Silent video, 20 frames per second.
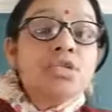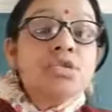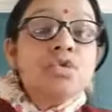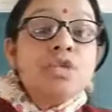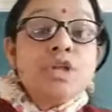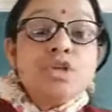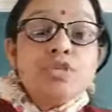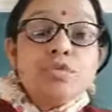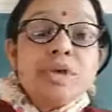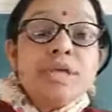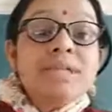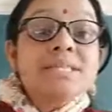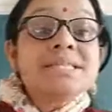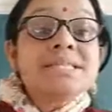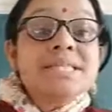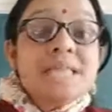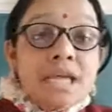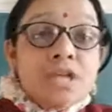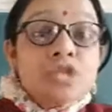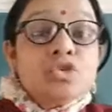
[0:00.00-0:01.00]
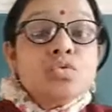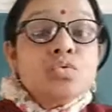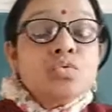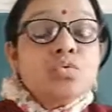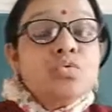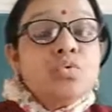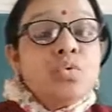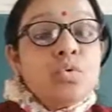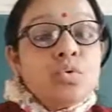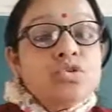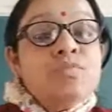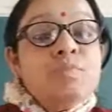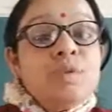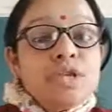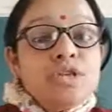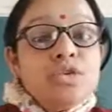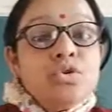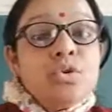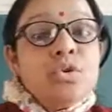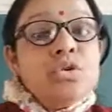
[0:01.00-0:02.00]
so that you can see to those
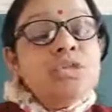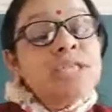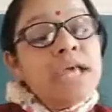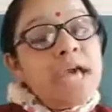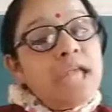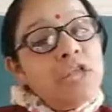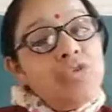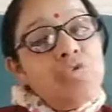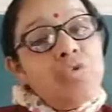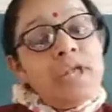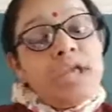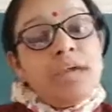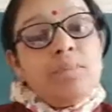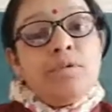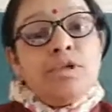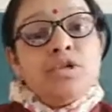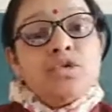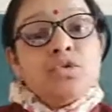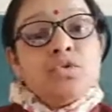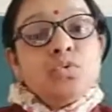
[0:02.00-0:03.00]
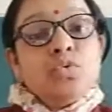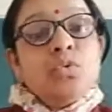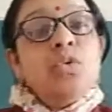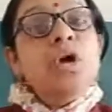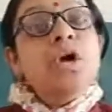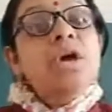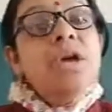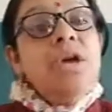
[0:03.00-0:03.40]
videos and you'll able to